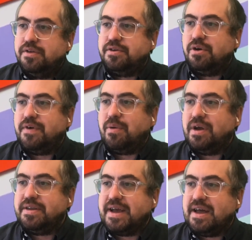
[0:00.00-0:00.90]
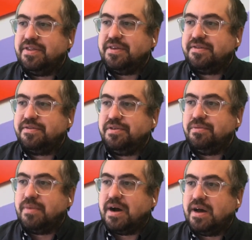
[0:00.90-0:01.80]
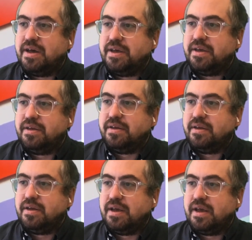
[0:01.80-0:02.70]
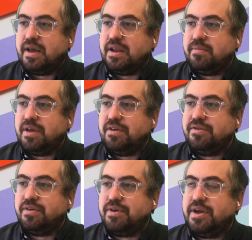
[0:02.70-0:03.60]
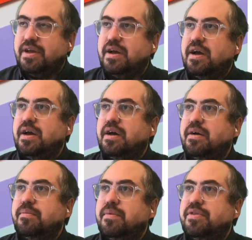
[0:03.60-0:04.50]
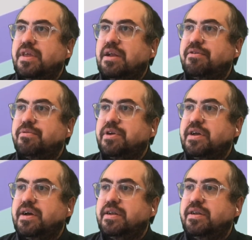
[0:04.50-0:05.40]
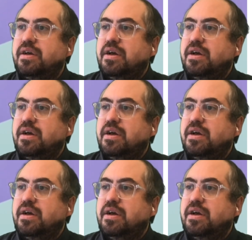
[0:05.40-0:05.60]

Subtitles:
So if I wanted to add this to my animation, right, that I was working on,